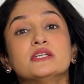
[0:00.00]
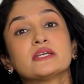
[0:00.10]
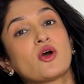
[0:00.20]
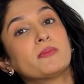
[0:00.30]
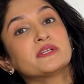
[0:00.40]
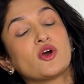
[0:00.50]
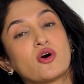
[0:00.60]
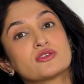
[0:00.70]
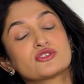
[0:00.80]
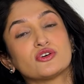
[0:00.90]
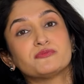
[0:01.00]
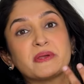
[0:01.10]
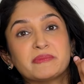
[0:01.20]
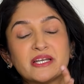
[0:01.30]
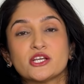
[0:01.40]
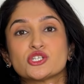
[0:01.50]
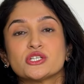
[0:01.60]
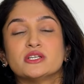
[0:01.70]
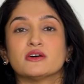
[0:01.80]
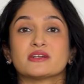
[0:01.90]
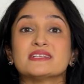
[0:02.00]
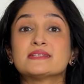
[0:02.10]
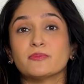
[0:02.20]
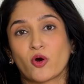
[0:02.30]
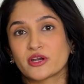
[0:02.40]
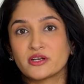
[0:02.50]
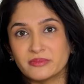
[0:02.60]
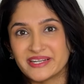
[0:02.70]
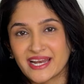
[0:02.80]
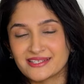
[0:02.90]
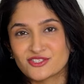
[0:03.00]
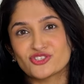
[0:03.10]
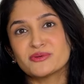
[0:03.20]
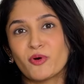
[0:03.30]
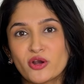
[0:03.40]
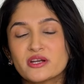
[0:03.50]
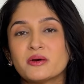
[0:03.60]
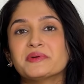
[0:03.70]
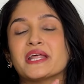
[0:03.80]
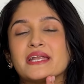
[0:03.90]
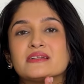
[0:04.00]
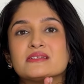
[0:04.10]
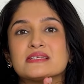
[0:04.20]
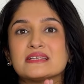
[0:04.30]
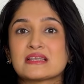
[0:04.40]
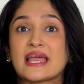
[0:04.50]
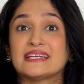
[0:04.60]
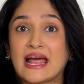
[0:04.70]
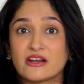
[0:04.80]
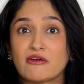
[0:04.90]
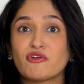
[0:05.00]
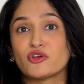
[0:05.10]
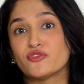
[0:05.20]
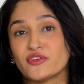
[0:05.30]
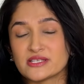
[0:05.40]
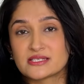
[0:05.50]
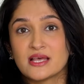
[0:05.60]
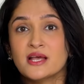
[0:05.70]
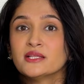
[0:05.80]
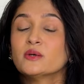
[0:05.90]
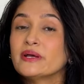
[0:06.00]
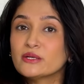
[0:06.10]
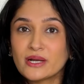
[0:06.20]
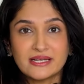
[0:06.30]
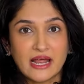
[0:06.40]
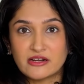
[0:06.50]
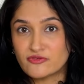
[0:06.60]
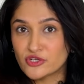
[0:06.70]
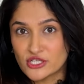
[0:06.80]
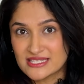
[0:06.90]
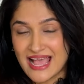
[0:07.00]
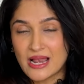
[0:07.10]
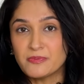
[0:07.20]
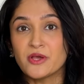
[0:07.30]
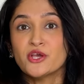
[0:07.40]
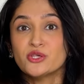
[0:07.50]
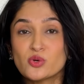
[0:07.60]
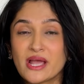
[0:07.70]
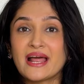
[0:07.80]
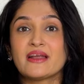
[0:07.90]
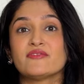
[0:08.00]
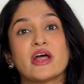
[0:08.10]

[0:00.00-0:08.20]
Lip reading: really common cause of pigmentation here is seborrheic dermatitis. So seborrheic dermatitis is like dandruff on your face. The way you get dandruff on your scalp, you can have